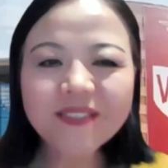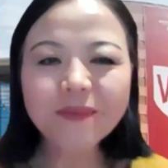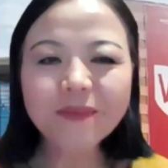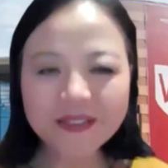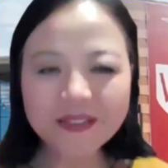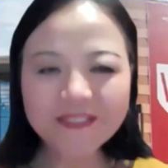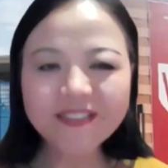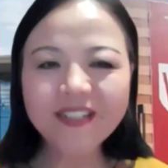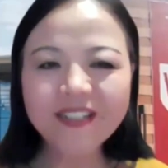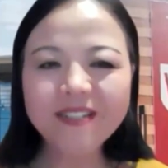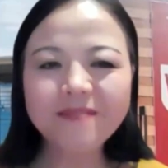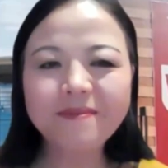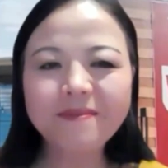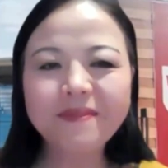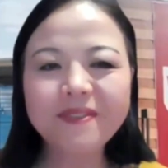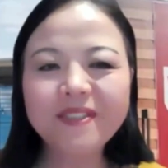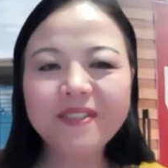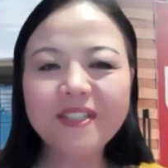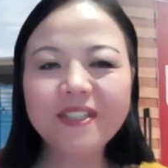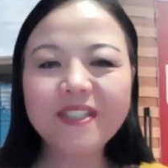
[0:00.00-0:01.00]

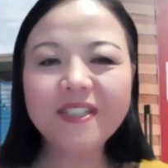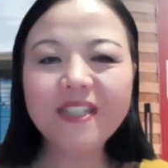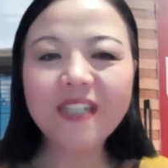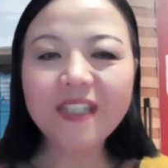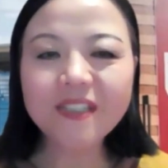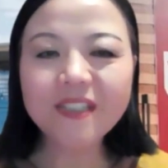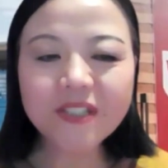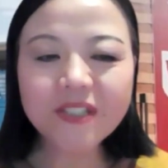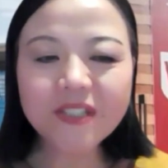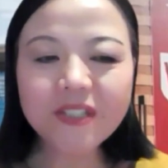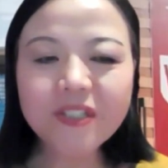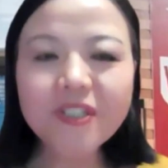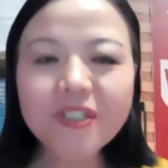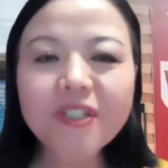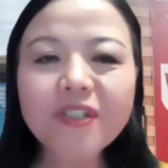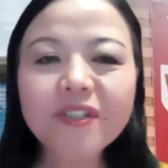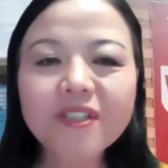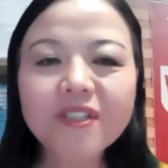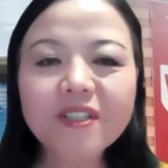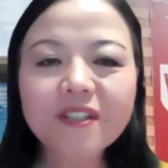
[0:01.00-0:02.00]
Welcome to the
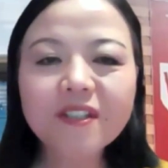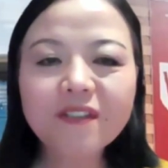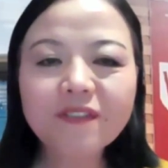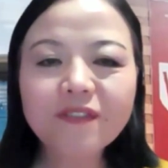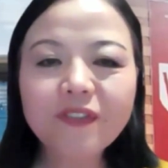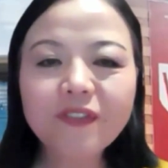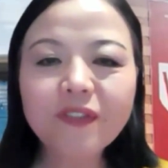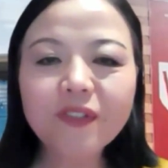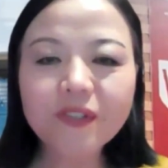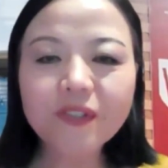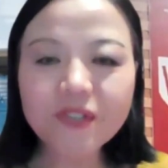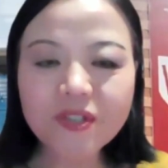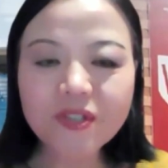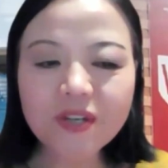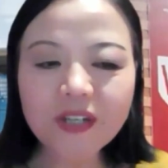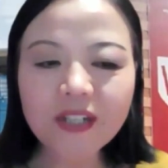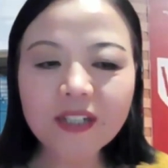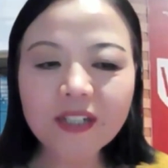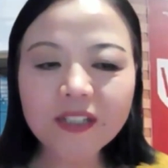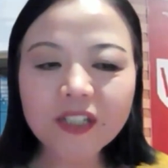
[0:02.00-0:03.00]
Institute for
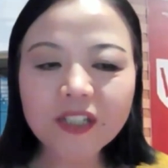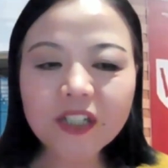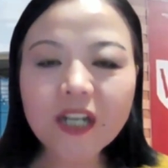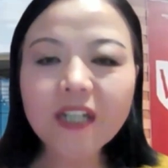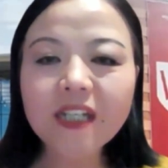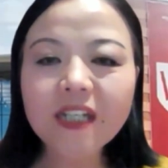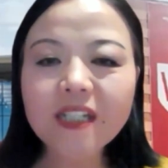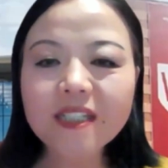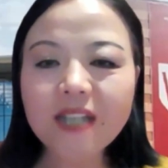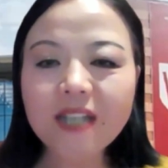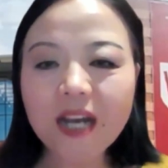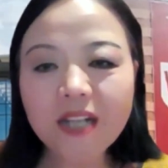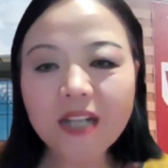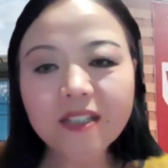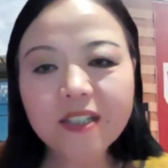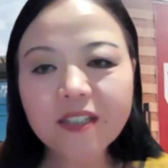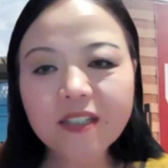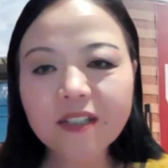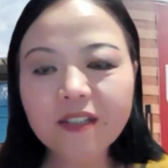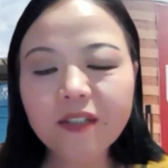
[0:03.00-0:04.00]
Australian Chinese
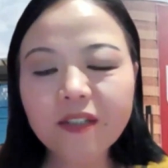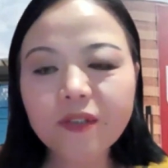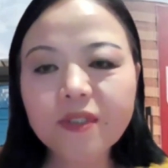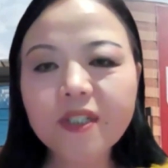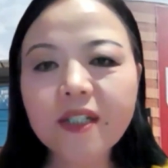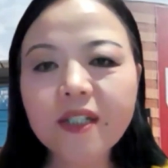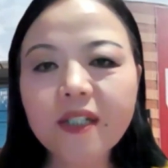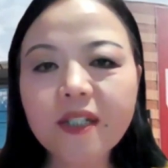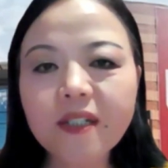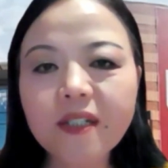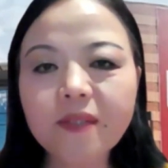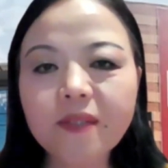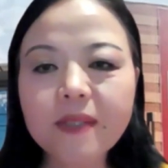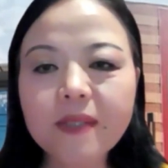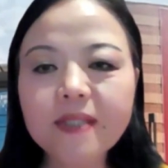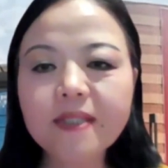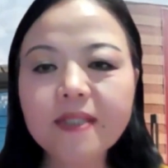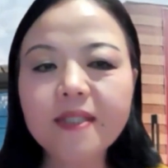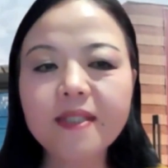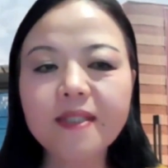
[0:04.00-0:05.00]
Arts and Culture at
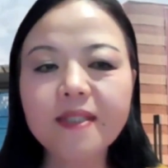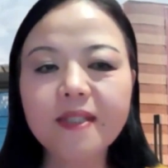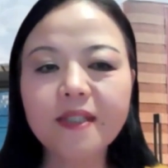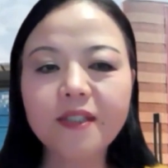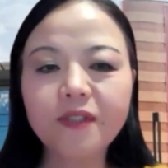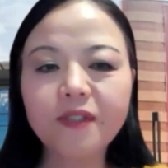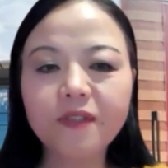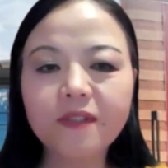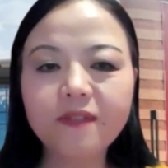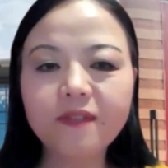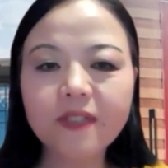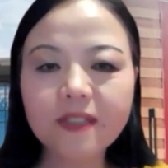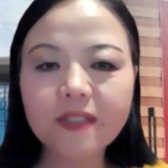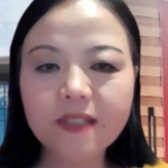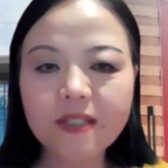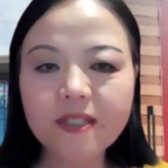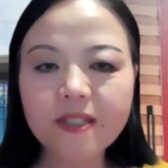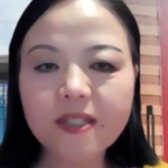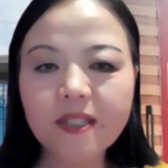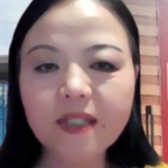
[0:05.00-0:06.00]
Western Sydney
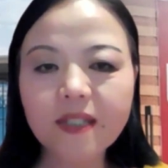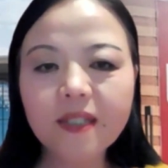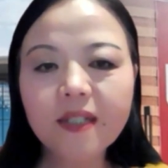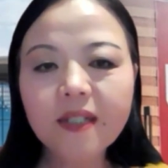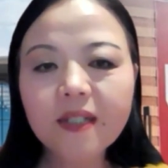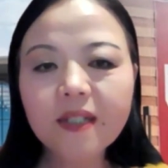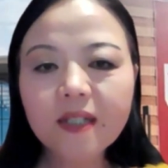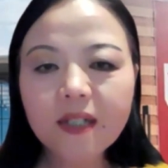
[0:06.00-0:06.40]
University.